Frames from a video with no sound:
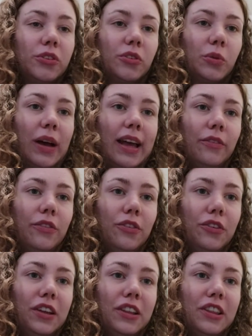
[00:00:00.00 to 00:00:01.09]
which is quite
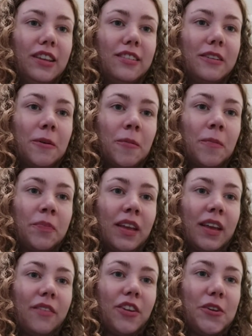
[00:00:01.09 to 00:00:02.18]
evident in this
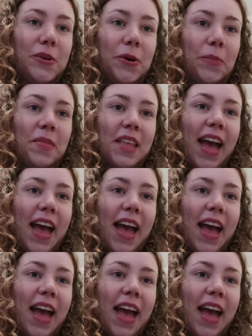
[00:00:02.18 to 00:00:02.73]
video.